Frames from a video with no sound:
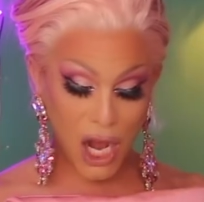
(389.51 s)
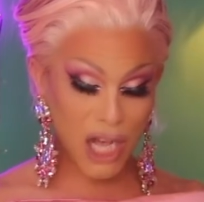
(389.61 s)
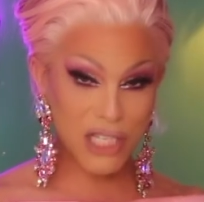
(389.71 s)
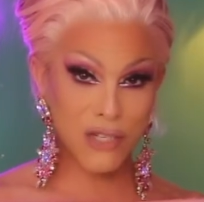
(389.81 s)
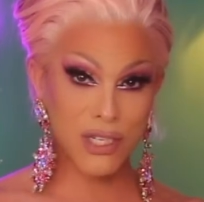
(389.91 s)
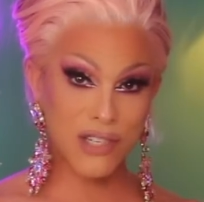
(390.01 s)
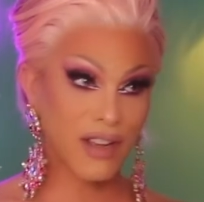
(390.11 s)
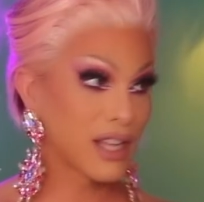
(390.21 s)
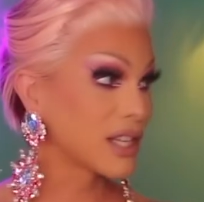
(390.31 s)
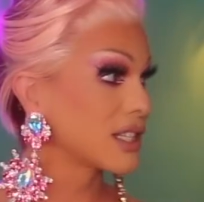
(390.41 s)
ostrich
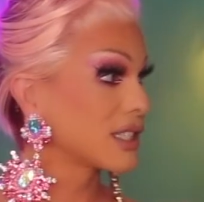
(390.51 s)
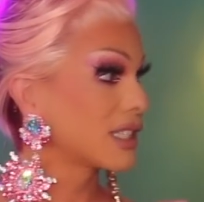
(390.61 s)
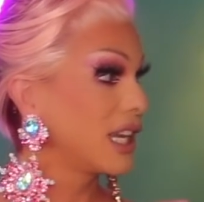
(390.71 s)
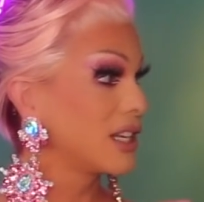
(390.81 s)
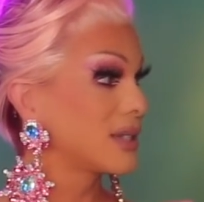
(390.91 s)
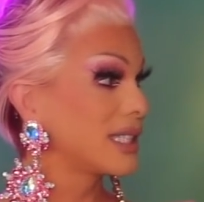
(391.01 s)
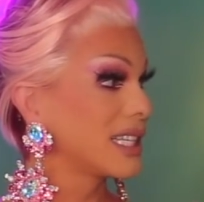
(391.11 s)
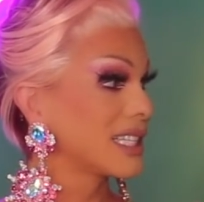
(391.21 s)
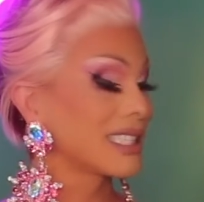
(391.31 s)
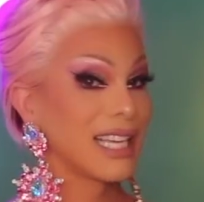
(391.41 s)
feathers. Can you
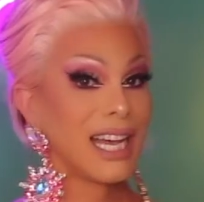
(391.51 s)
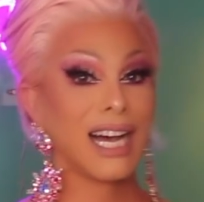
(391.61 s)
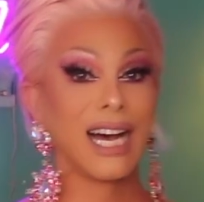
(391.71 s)
see this?